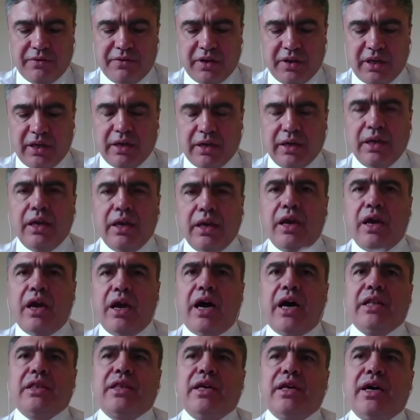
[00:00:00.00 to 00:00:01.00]

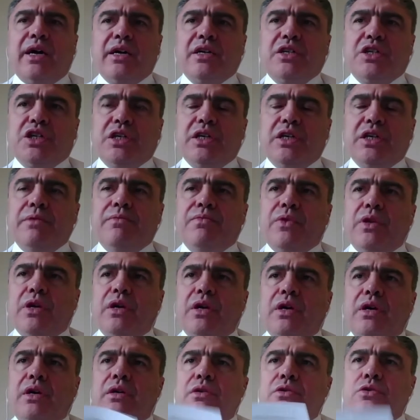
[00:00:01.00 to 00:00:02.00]
potential for
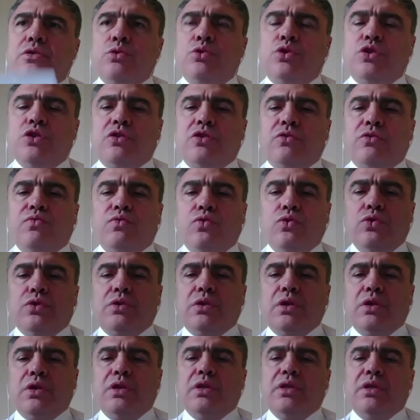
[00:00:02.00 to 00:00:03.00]

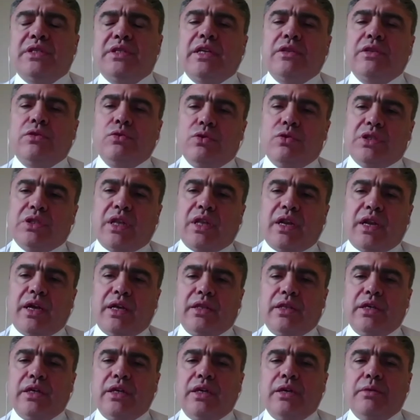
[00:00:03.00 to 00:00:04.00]
increasing arable
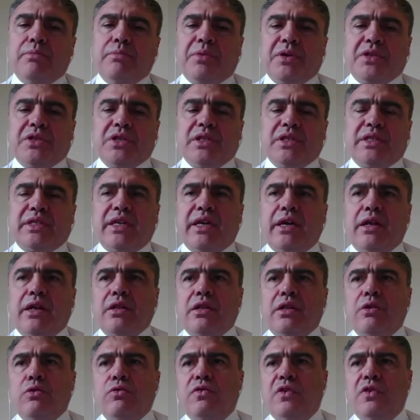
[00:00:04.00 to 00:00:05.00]
lands, as
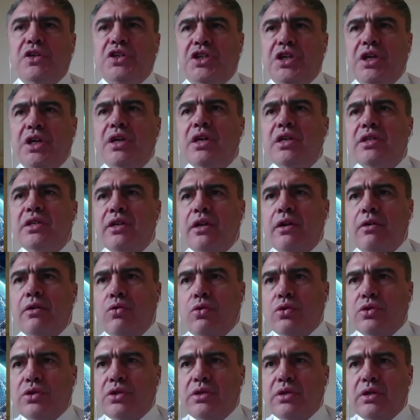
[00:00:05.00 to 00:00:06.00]
Professor Valentini
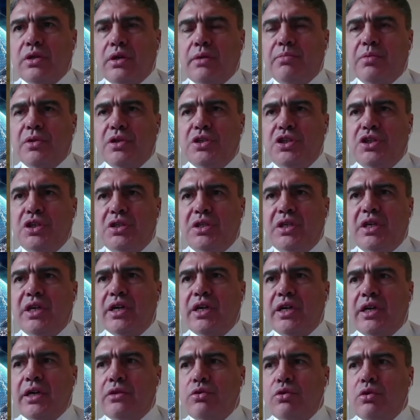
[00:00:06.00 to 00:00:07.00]
mentioned.
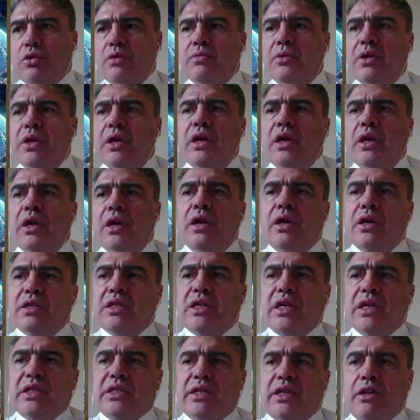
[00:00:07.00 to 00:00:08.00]
But on the
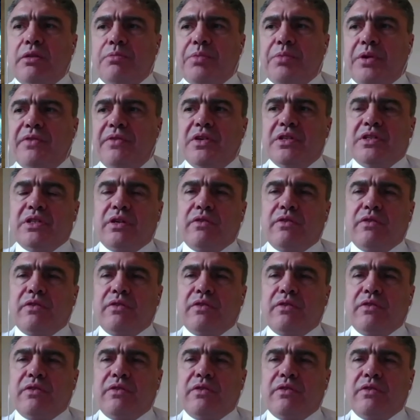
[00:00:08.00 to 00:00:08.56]
other hand,